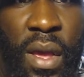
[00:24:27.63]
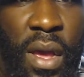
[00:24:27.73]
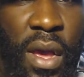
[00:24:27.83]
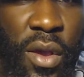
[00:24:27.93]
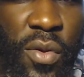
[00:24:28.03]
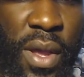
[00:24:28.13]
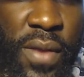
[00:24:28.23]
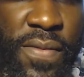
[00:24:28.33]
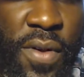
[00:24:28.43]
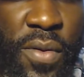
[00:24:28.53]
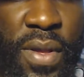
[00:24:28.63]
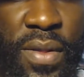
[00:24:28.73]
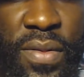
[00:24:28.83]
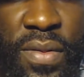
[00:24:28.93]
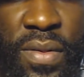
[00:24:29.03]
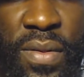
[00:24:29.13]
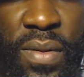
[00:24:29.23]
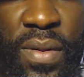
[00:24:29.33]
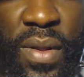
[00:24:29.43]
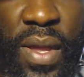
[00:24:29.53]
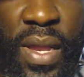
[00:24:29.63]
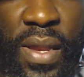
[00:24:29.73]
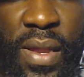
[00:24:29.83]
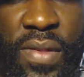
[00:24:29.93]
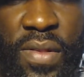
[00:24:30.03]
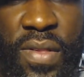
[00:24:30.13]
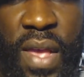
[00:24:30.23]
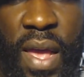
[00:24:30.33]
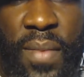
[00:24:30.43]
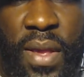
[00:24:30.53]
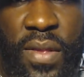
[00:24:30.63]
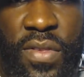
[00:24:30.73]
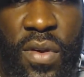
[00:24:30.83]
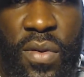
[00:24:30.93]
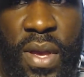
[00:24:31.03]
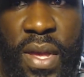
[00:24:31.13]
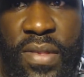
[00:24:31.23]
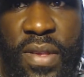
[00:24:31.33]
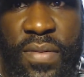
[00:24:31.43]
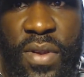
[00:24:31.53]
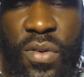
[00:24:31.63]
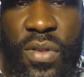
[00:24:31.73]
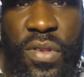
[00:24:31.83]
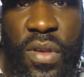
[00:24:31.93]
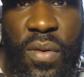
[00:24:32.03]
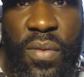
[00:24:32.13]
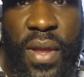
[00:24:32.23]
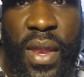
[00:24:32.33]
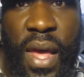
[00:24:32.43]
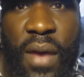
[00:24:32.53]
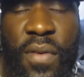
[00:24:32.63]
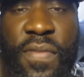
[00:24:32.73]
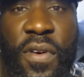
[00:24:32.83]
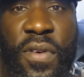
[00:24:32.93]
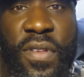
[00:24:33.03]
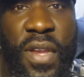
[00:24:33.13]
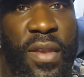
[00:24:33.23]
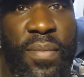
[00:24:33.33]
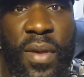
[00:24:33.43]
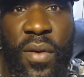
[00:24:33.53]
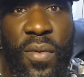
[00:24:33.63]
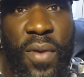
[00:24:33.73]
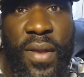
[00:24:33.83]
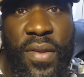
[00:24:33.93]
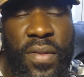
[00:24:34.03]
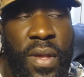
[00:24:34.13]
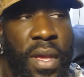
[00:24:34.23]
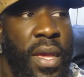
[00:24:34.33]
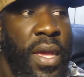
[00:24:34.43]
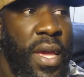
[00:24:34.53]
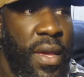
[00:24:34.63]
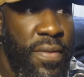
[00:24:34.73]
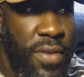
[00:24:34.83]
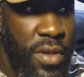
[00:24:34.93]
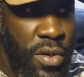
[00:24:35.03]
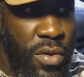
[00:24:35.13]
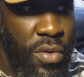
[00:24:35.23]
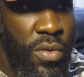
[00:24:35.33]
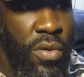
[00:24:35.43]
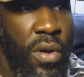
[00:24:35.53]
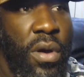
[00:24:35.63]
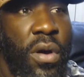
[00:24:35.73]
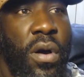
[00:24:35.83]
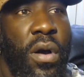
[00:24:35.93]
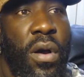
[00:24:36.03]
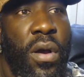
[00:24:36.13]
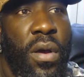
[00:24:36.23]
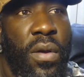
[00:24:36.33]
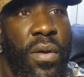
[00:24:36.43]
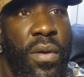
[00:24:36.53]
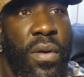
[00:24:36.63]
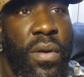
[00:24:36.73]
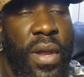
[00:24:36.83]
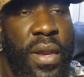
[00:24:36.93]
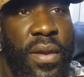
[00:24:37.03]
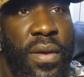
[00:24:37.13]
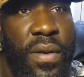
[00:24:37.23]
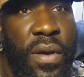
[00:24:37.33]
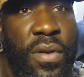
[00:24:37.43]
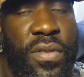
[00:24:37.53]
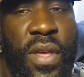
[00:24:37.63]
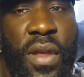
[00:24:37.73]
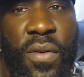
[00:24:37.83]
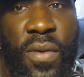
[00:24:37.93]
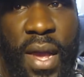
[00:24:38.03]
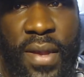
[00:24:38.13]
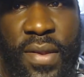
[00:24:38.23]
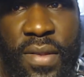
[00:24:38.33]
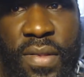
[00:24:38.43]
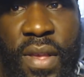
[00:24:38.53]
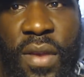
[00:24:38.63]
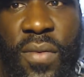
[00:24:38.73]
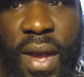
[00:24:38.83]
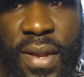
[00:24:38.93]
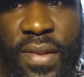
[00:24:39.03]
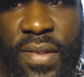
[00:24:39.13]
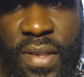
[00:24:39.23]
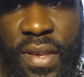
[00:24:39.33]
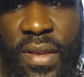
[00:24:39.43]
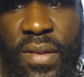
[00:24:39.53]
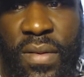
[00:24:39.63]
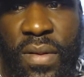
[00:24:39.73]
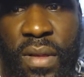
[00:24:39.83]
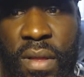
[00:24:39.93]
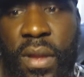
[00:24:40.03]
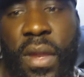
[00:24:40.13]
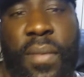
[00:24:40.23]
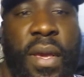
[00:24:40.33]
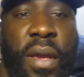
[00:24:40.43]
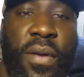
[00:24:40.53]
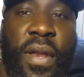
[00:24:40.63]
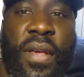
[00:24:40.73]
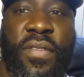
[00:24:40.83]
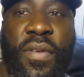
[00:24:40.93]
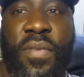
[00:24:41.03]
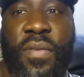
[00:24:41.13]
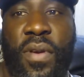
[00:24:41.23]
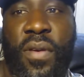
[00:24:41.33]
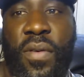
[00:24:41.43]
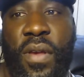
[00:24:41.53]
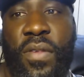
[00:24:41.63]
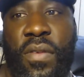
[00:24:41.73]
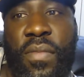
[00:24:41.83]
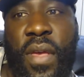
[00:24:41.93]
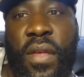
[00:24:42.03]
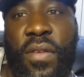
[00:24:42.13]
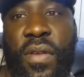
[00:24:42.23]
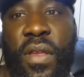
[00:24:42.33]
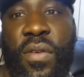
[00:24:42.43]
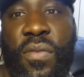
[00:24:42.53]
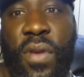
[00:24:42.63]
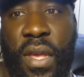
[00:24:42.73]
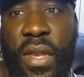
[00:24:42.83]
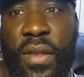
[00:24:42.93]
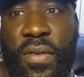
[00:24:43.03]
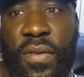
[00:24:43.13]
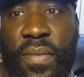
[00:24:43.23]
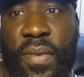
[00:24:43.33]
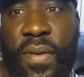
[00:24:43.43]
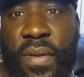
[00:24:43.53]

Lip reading: a greater focus. And this is time that he told us, even during Sukkot, that our focus need to be on the righteous. If you are, those that are righteous stay righteous still. Let me go to that scripture real quick, because sometimes you need to read the scripture.